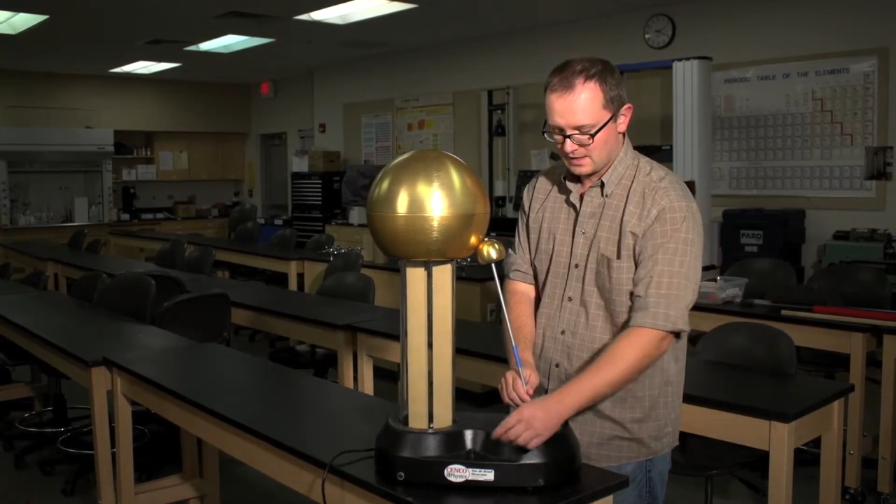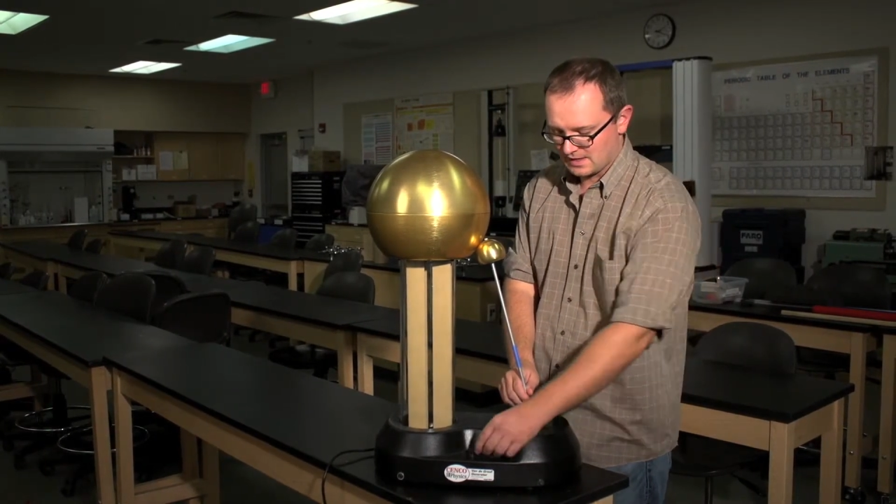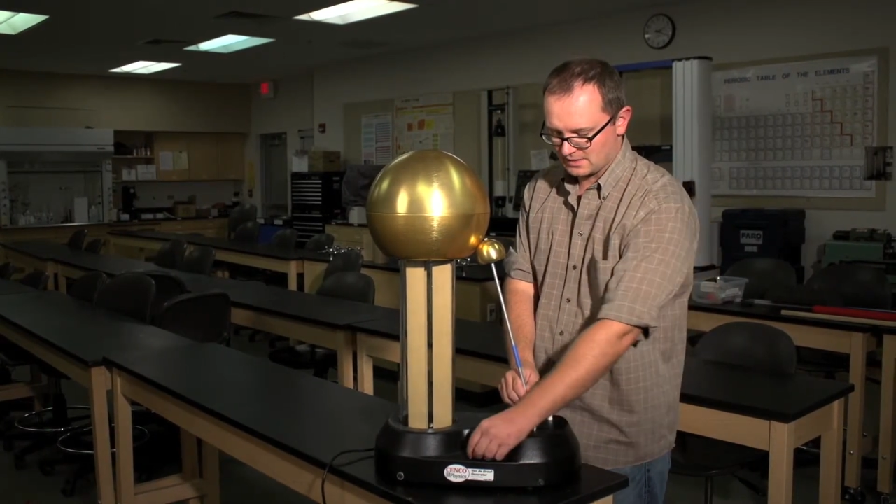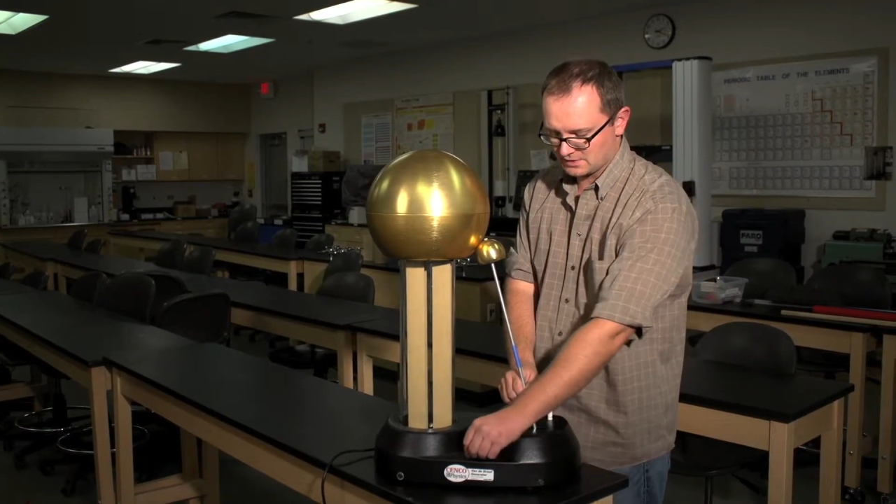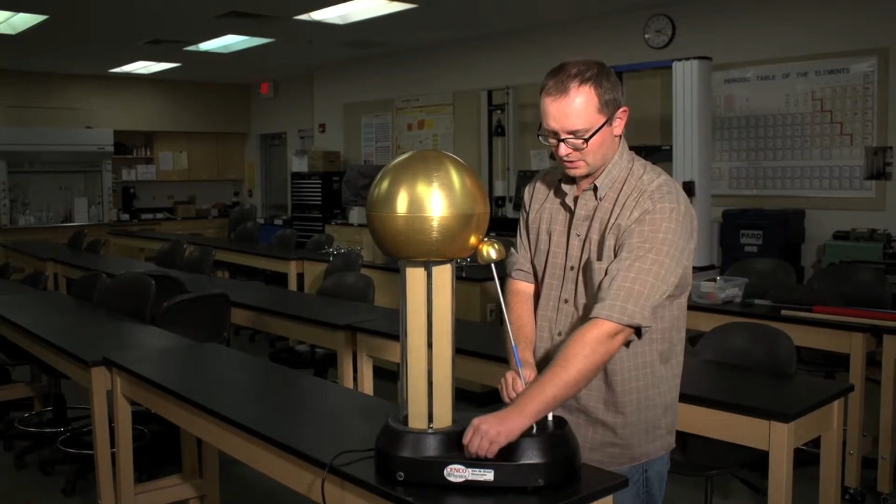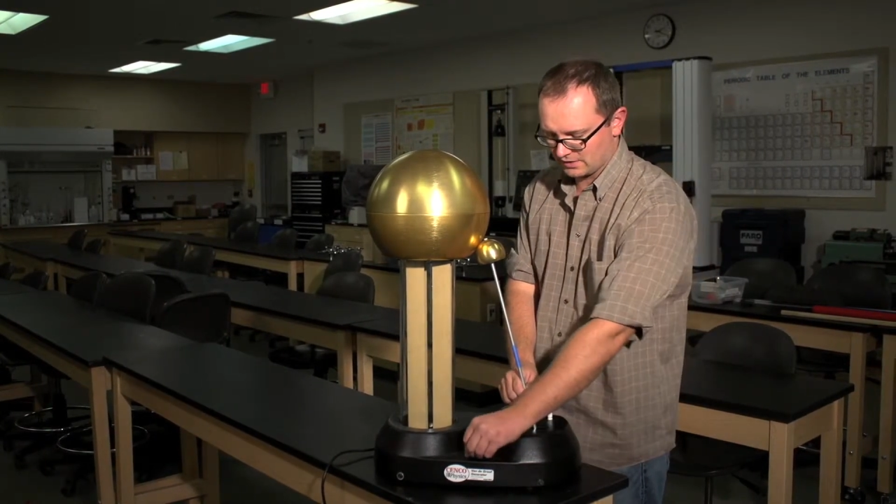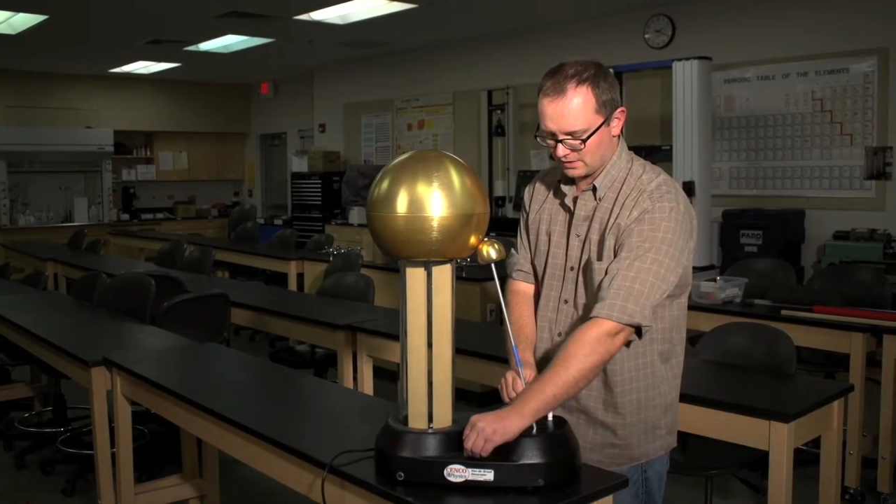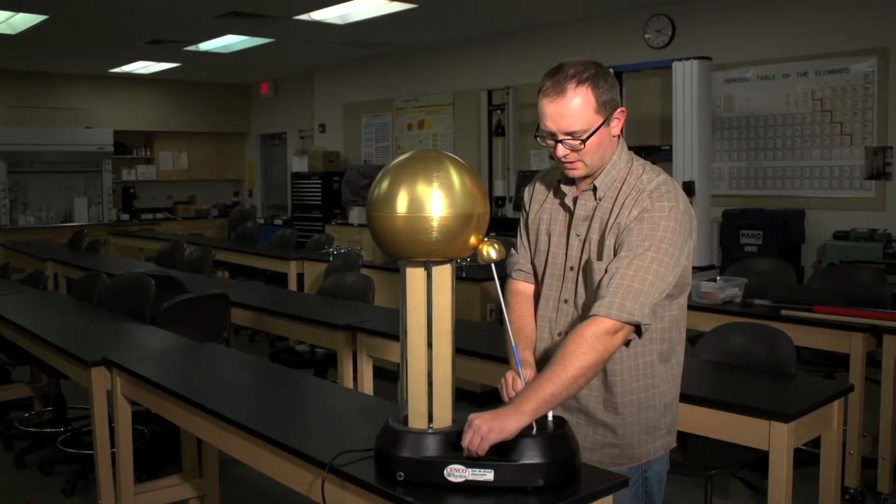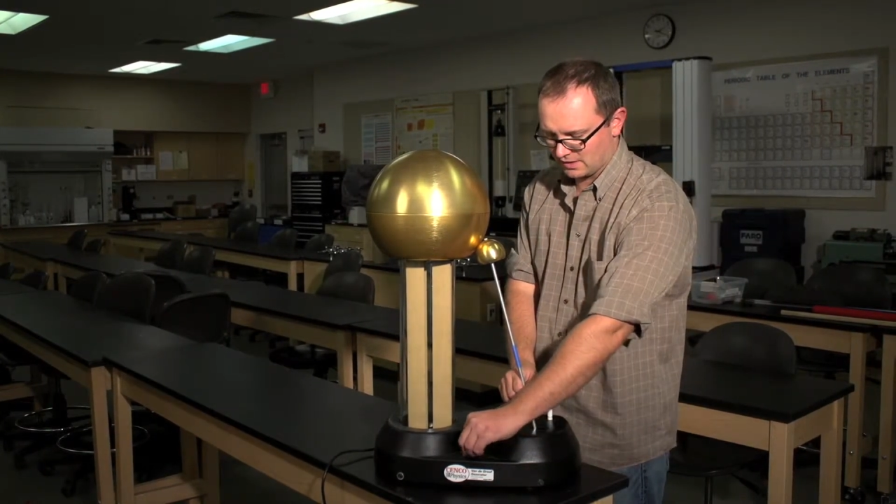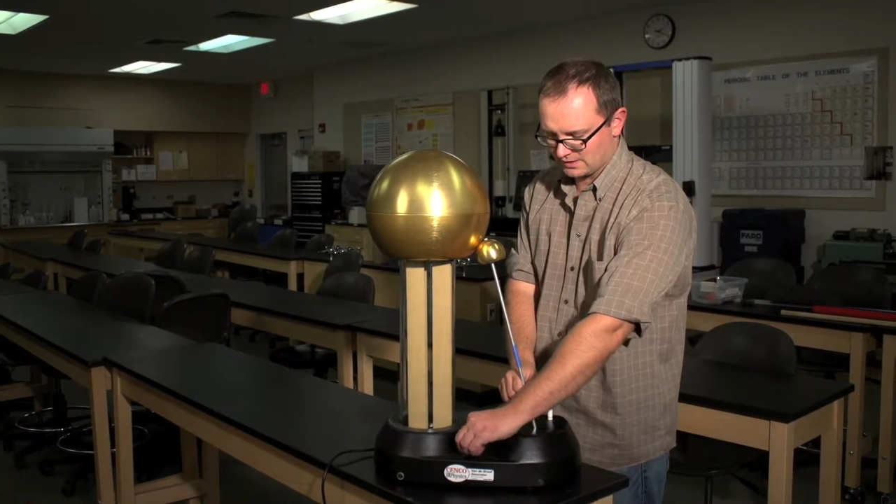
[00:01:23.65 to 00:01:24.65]
Then you turn it
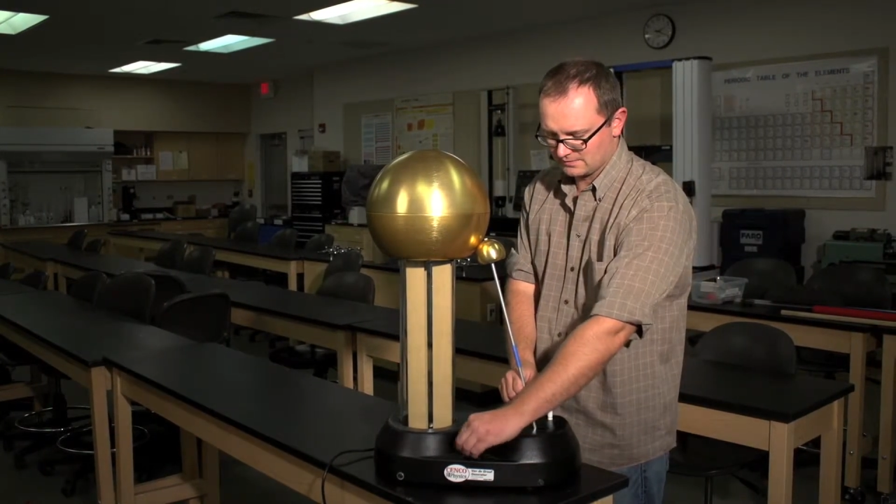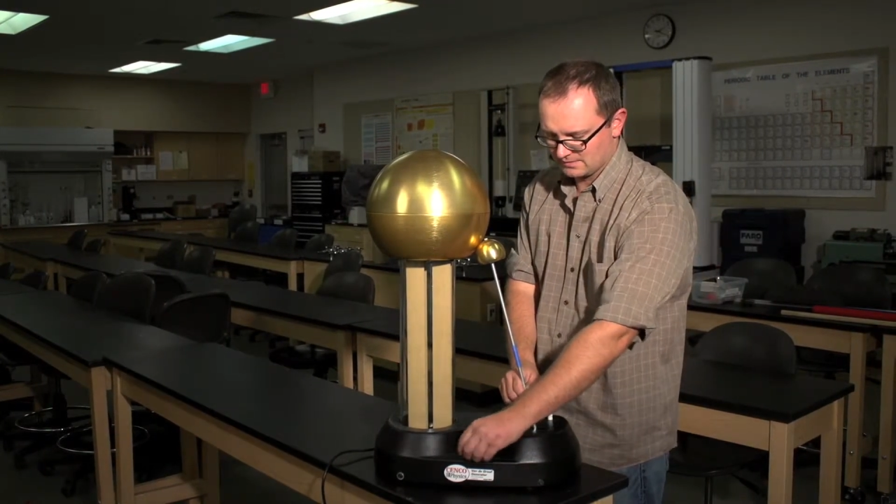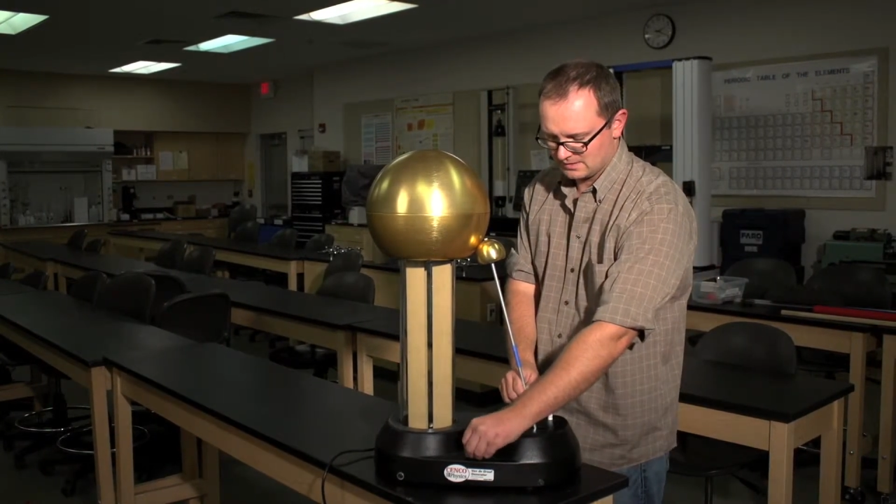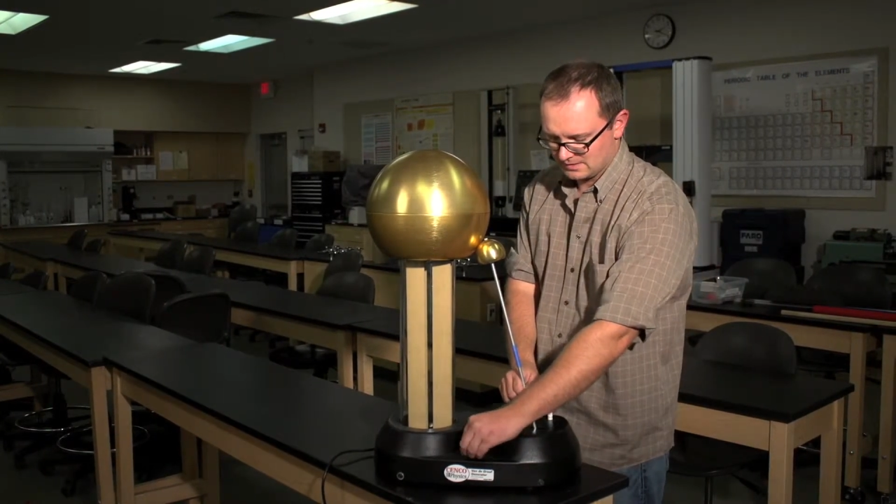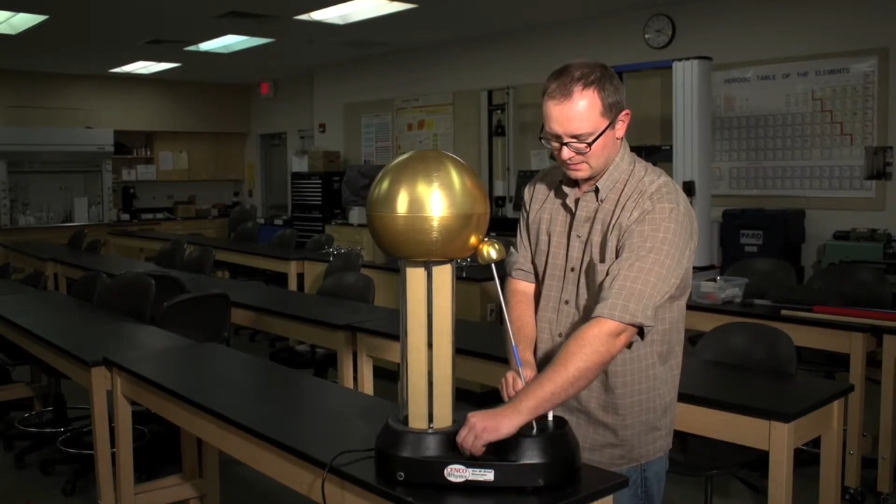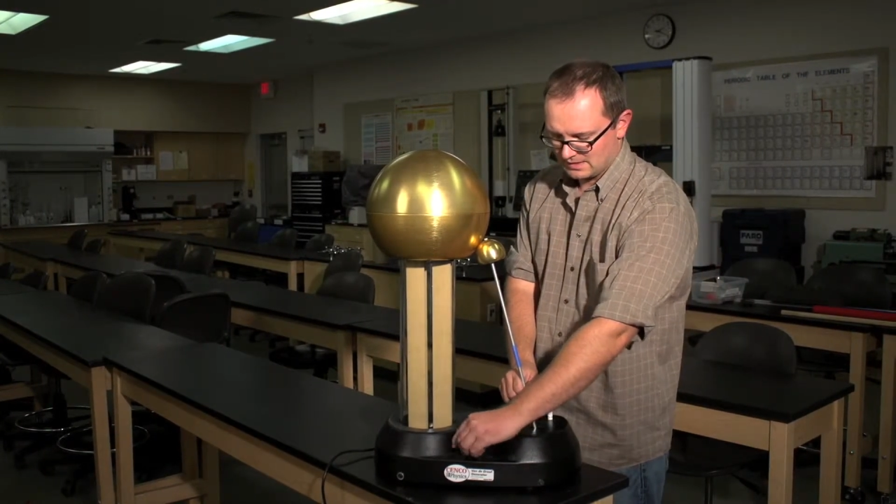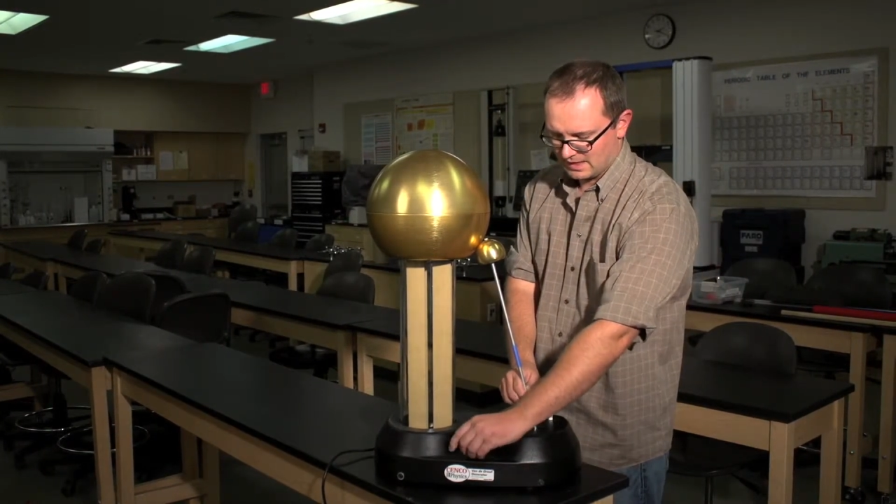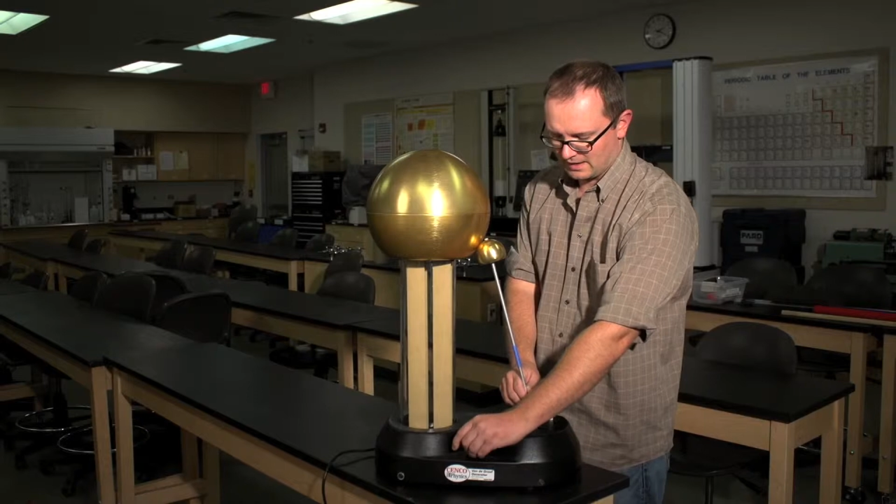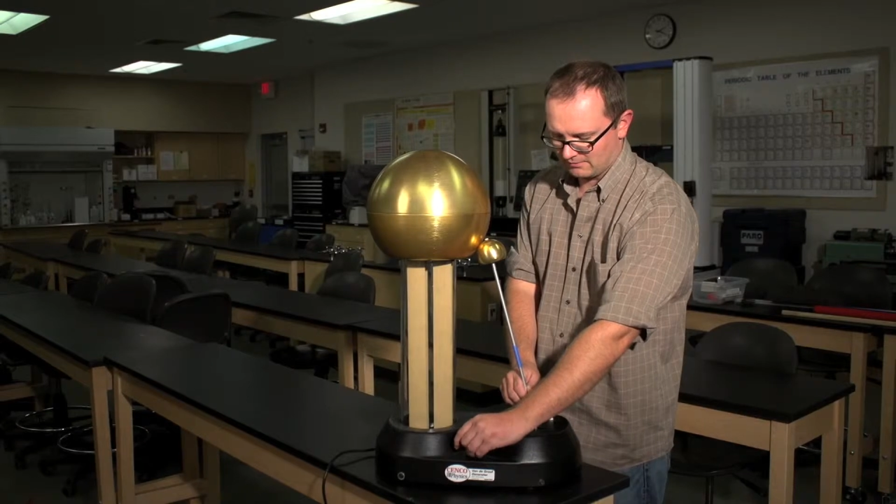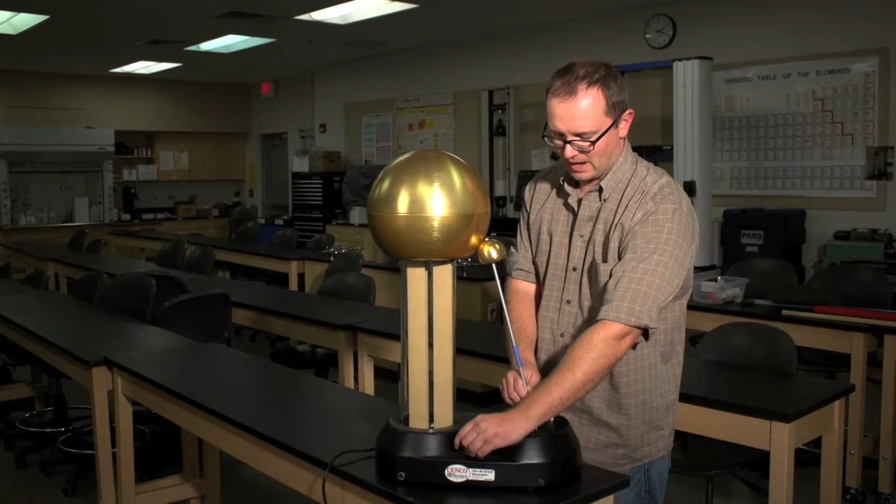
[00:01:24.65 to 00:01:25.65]
on
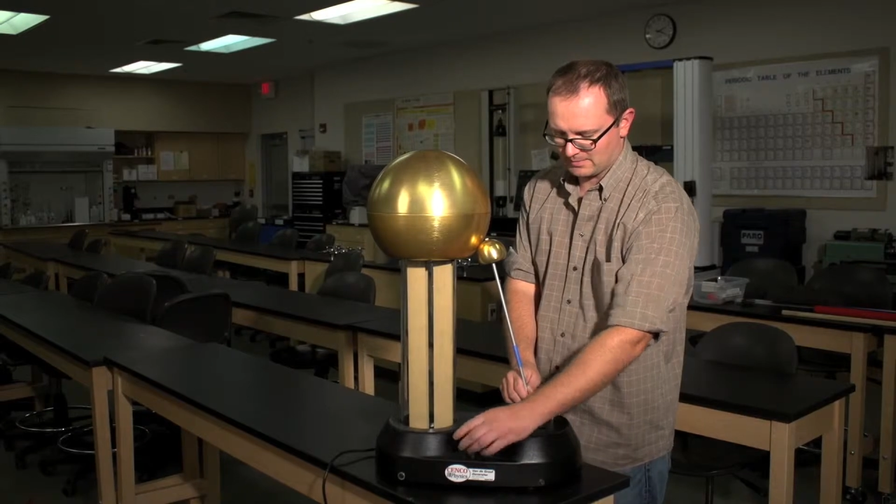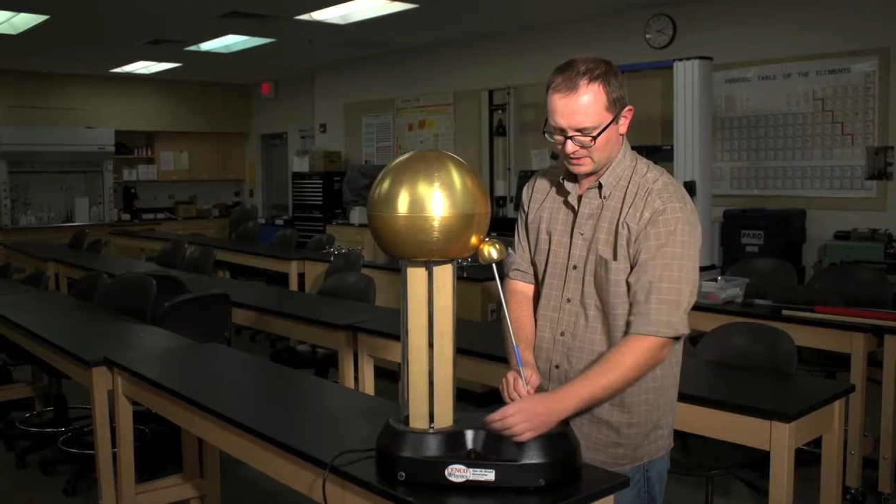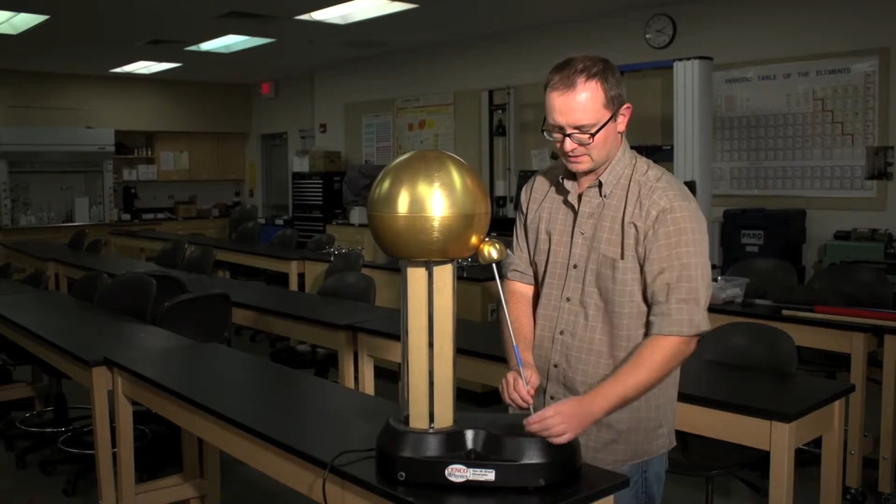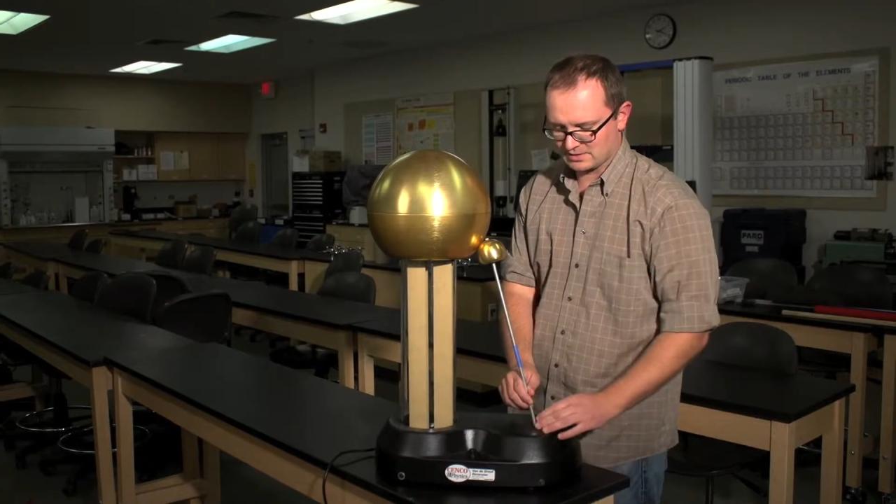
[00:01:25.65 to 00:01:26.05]
and rapidly